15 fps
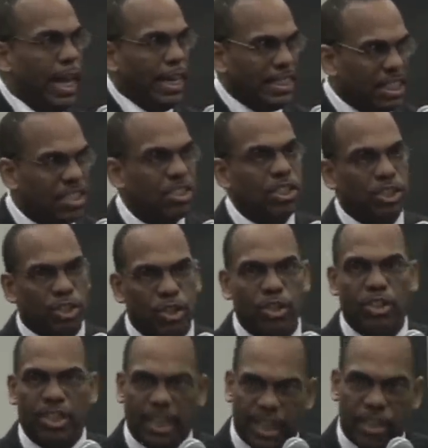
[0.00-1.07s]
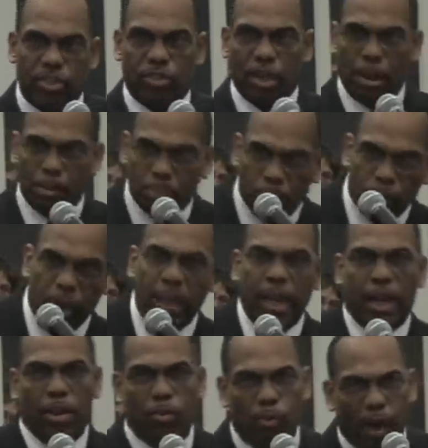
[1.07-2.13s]
existing church is
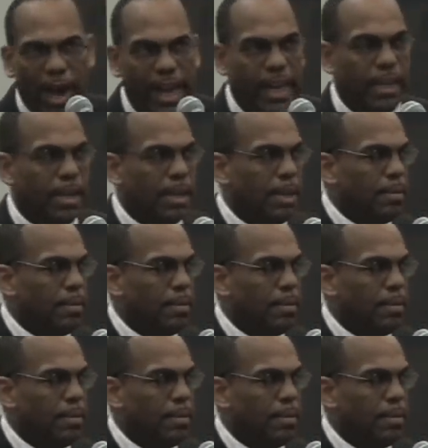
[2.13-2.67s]
pretty and right.